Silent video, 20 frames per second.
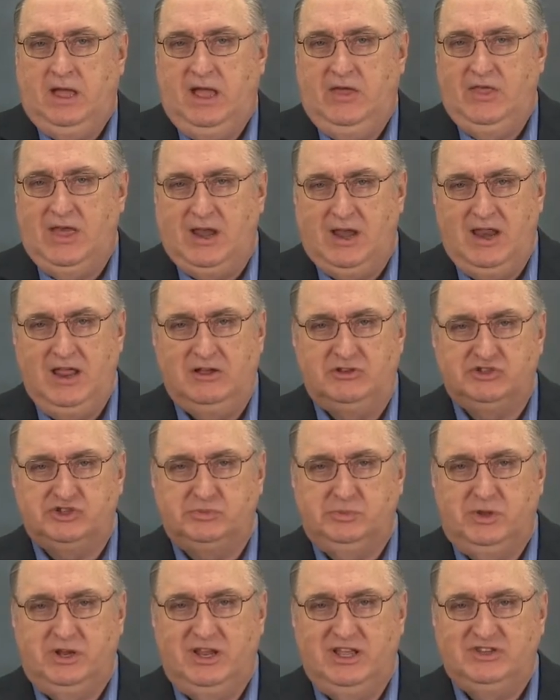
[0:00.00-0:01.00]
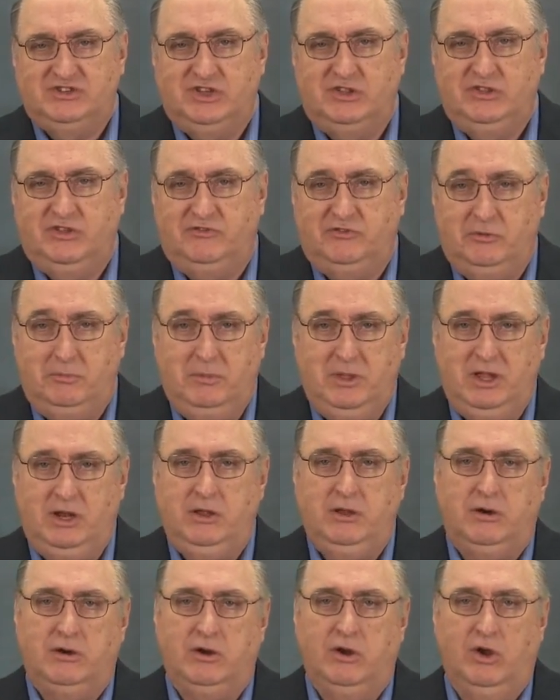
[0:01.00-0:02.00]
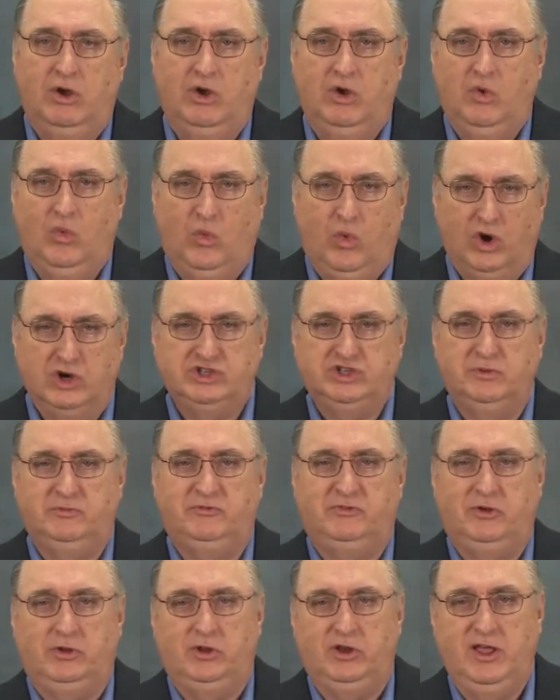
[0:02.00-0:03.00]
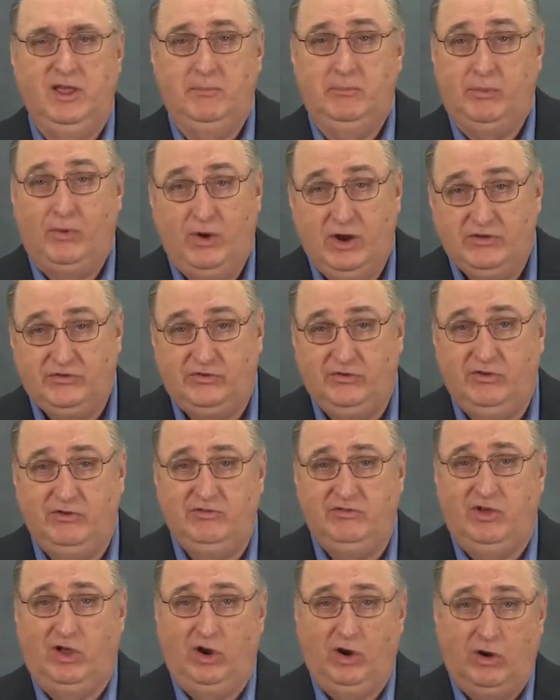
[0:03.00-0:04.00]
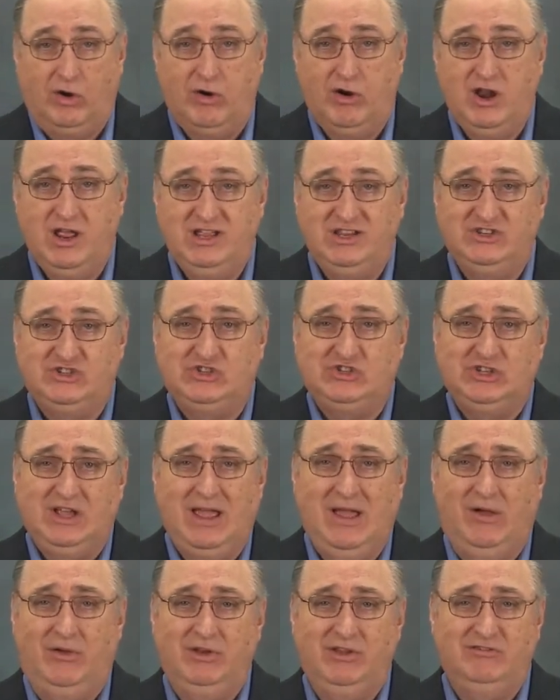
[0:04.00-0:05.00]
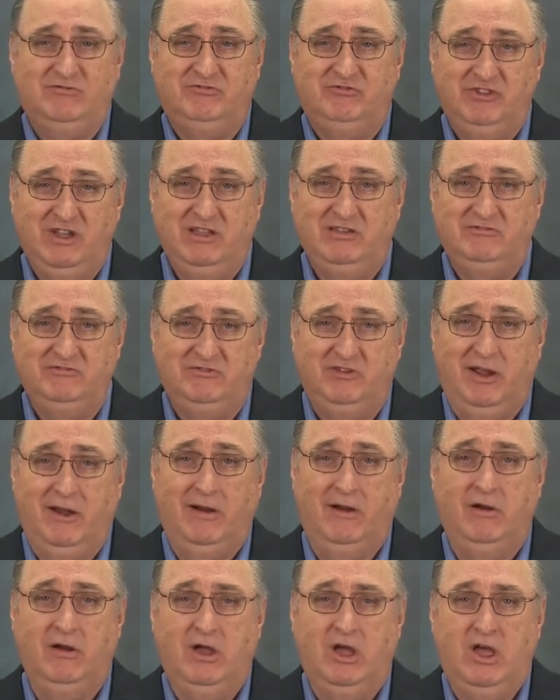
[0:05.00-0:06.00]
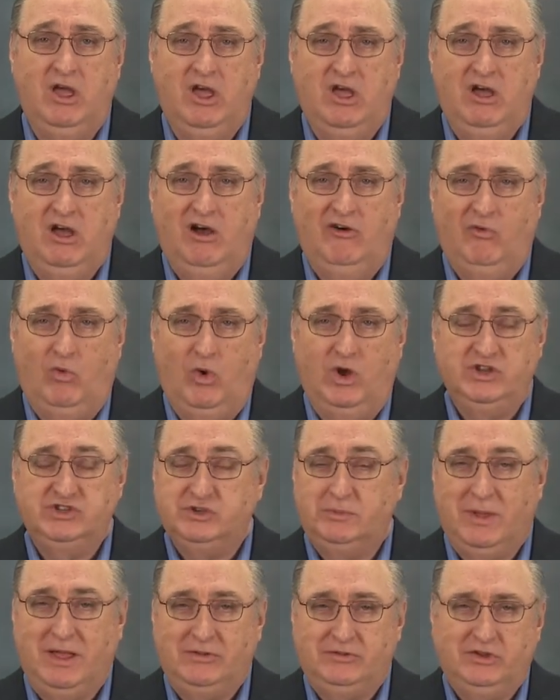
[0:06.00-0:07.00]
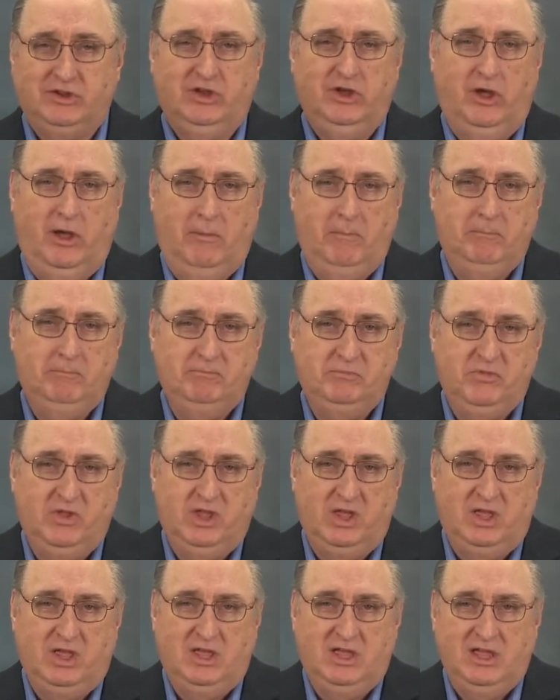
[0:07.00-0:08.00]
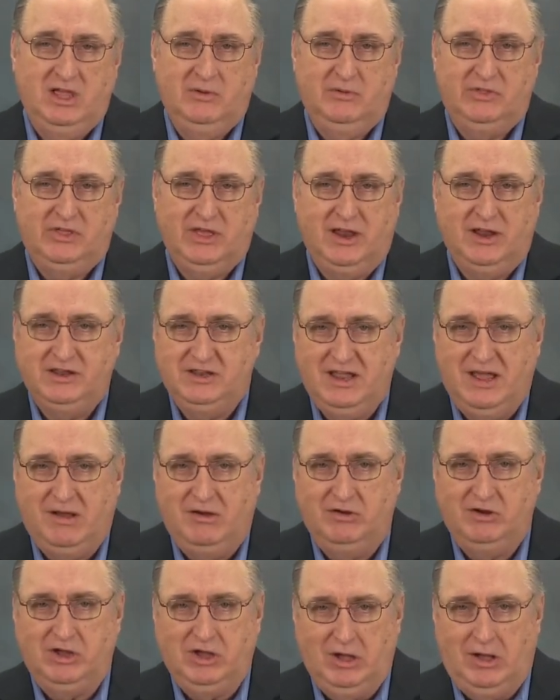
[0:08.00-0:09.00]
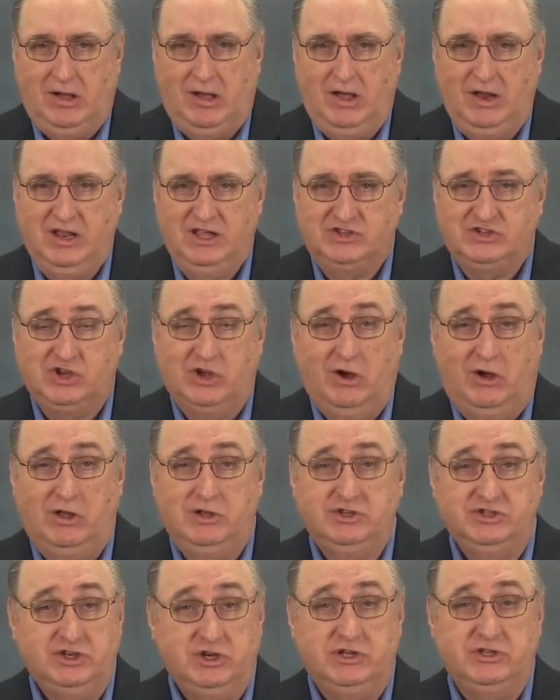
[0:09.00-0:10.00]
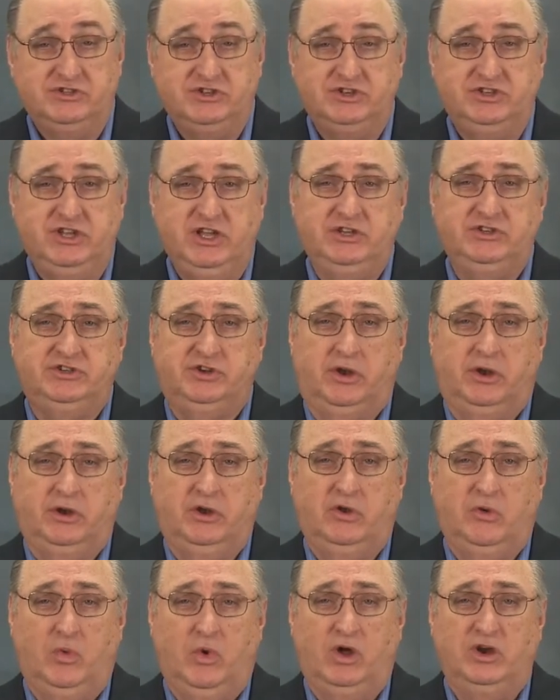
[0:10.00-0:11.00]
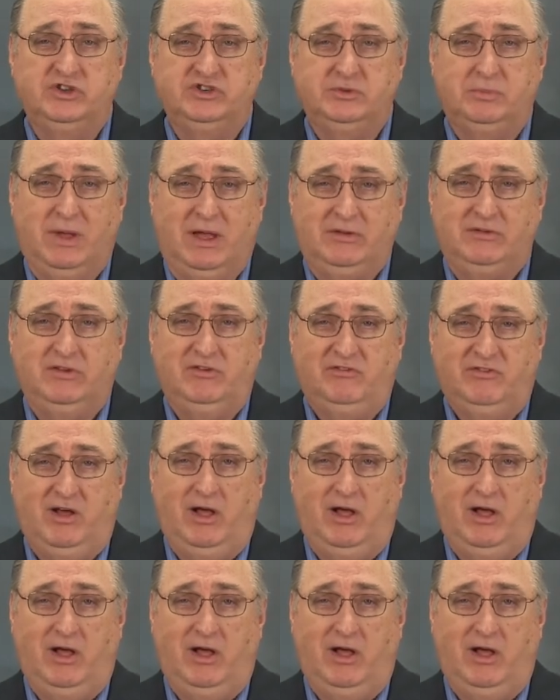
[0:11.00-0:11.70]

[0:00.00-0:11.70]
And that announcement is in the familiar, worshipful, impressive, alerting sound and fanfare of what is about to come. Without a doubt, God has caught John's attention to what is about to